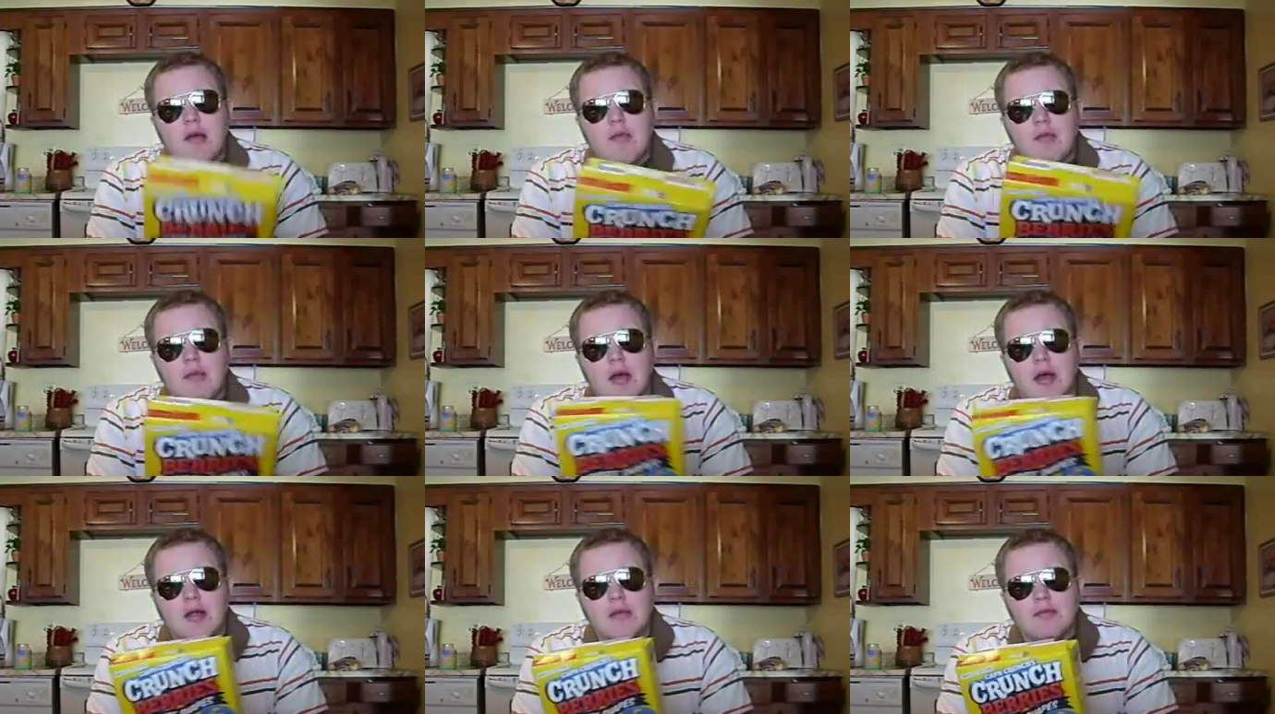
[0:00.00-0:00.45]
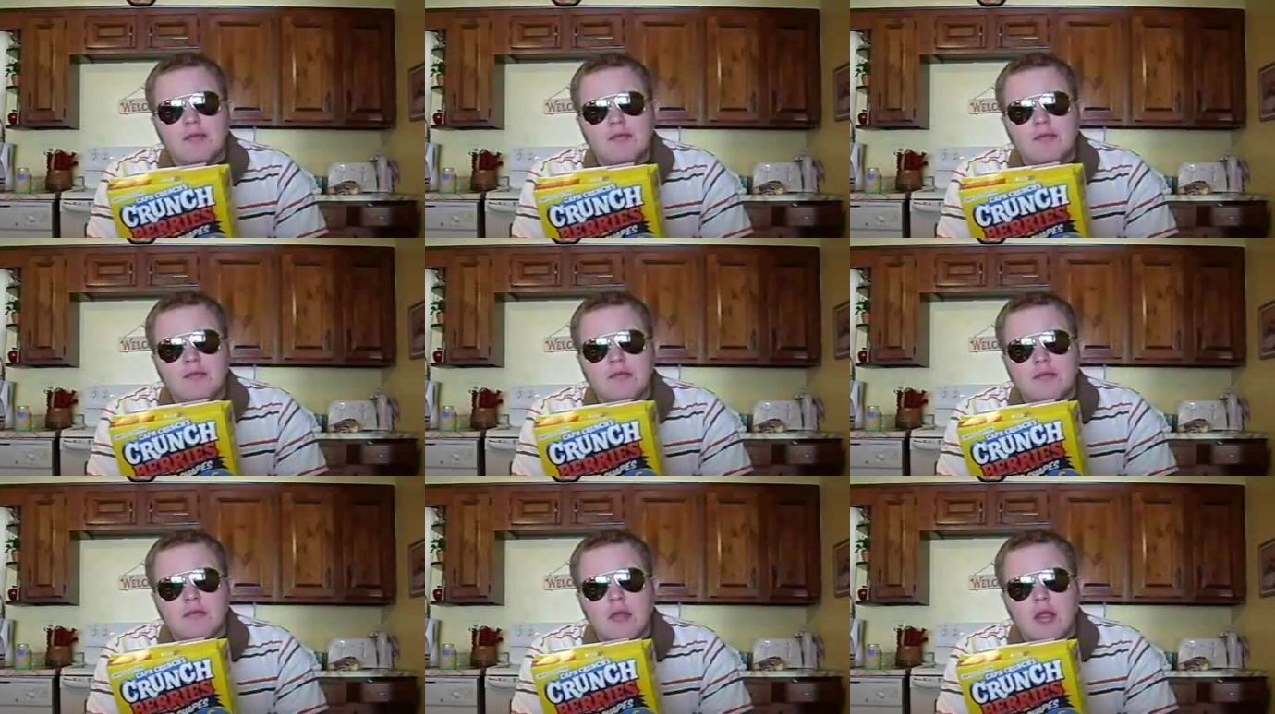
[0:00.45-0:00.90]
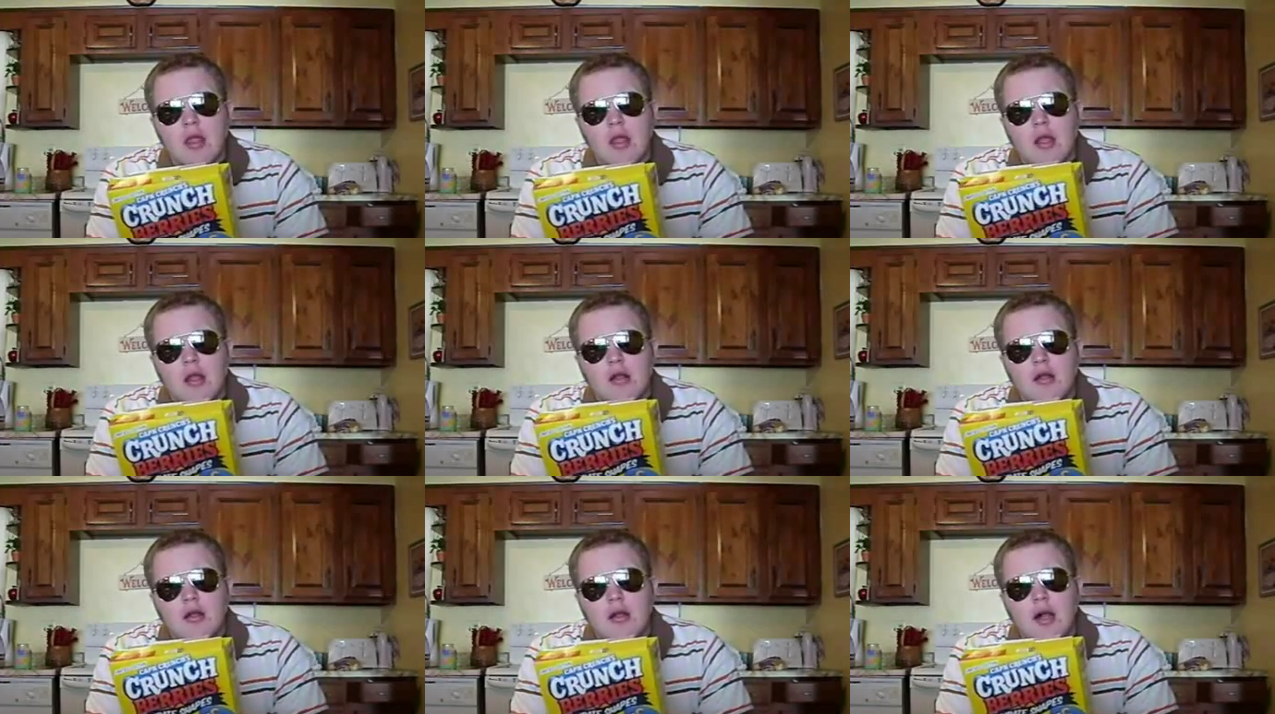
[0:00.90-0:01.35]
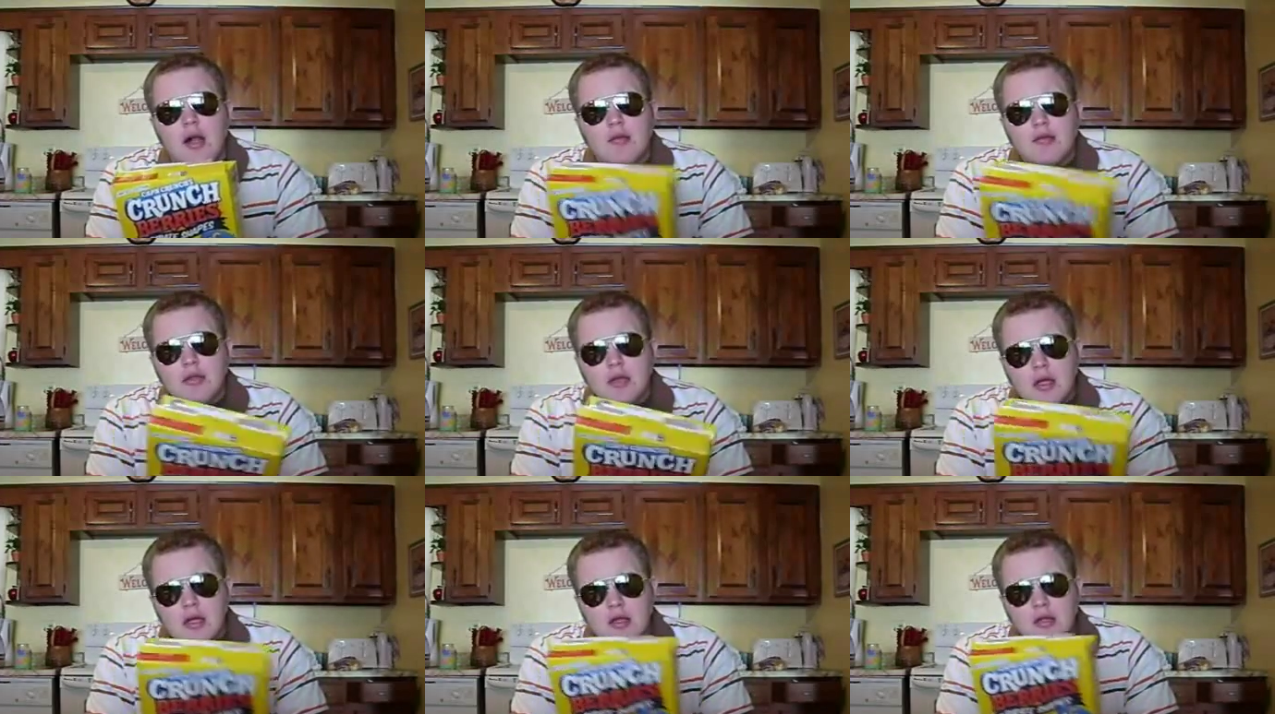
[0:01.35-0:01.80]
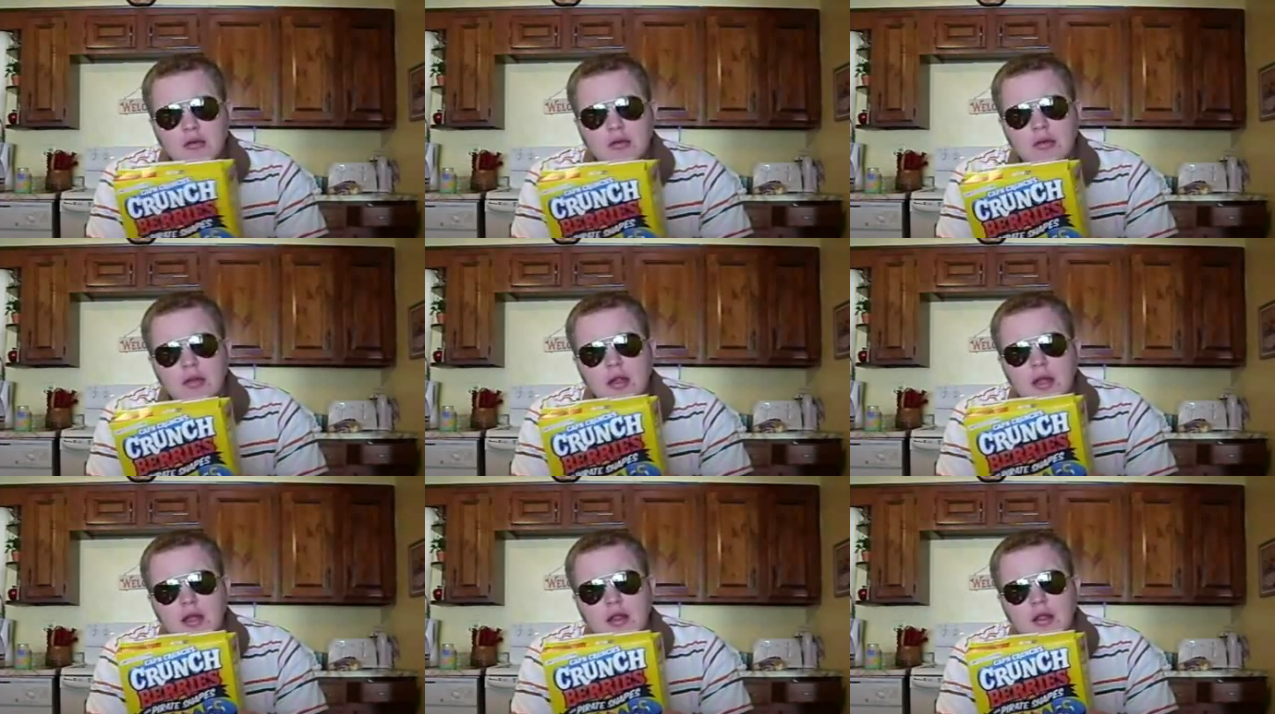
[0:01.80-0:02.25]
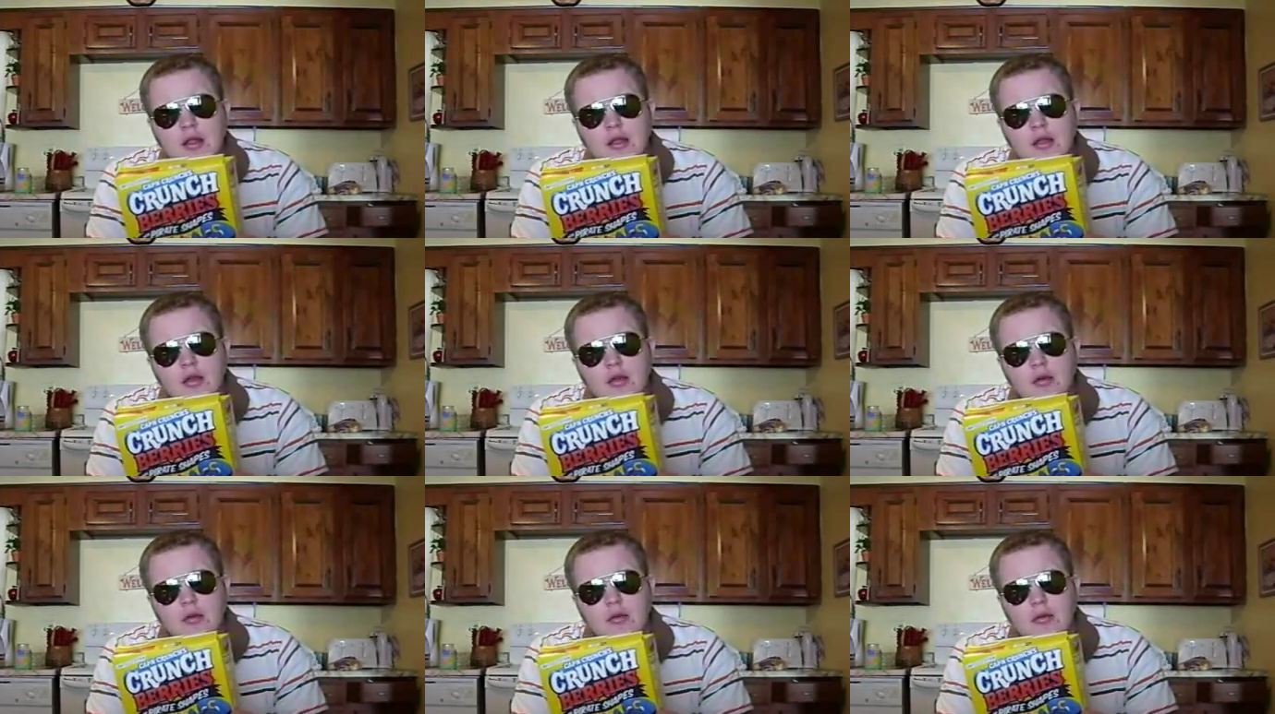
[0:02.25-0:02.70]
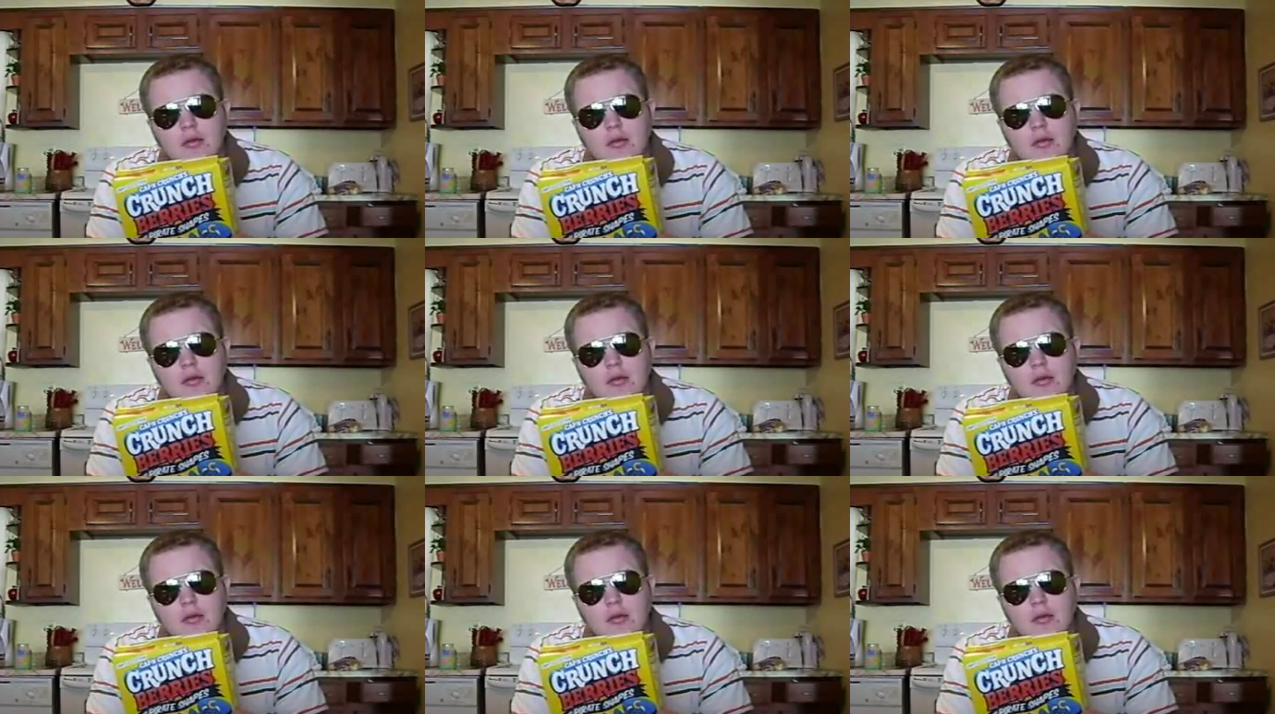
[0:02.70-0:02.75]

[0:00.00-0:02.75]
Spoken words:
but I'm trying to relate to you,